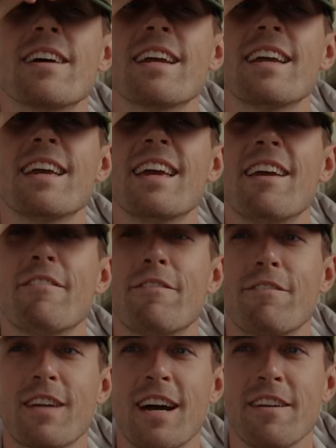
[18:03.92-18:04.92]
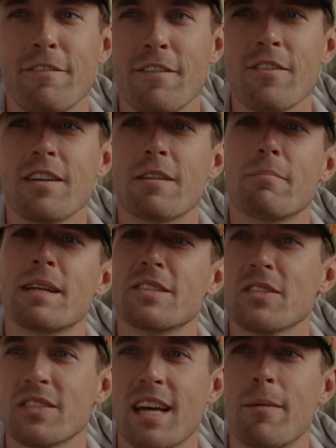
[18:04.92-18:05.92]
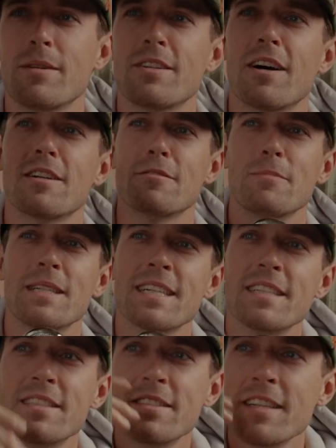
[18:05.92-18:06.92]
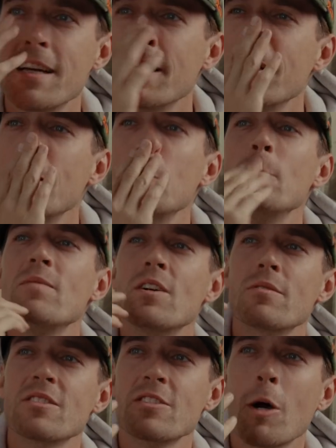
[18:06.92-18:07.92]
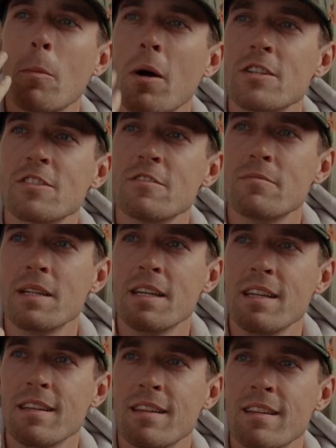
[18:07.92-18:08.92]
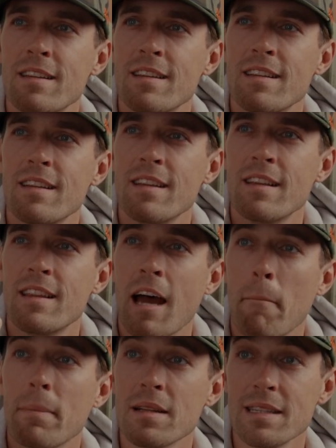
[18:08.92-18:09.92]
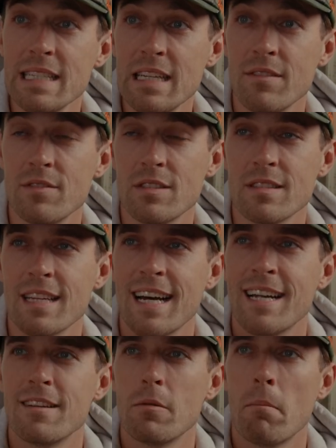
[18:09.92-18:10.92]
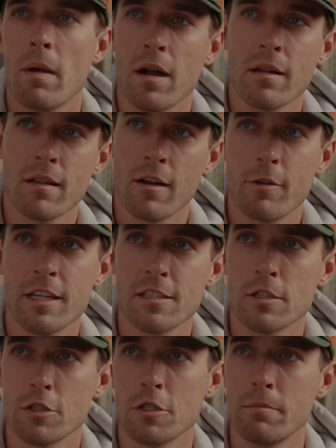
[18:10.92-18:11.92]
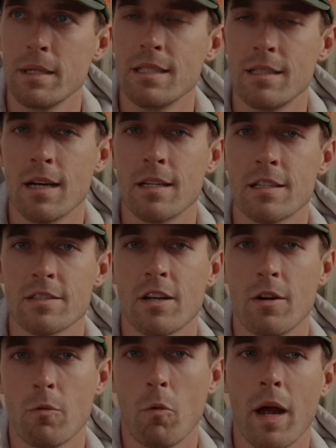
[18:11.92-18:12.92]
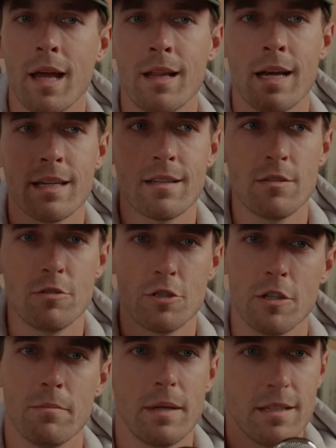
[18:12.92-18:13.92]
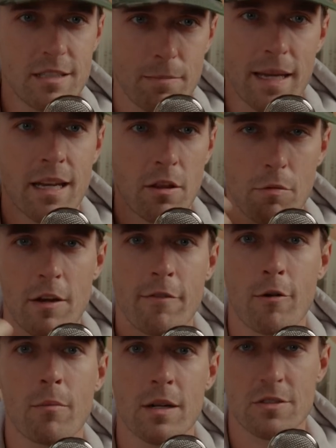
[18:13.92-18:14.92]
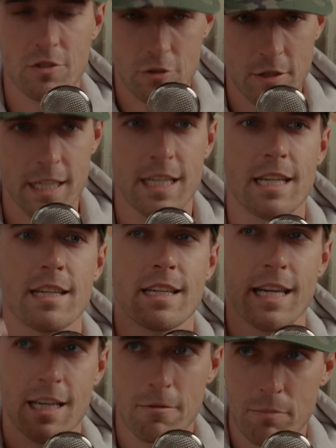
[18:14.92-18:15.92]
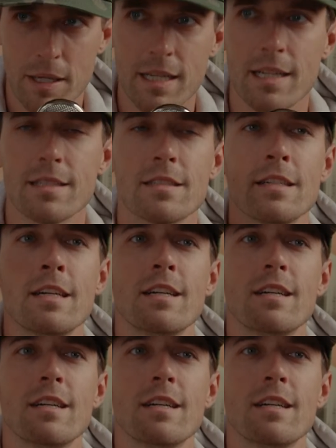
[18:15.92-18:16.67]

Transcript: like it kind of felt like mental sabotage, because there was so much of me that believes that marathon racing should be done a certain way. Like you should be spending 3 to 4 months training, getting peaked,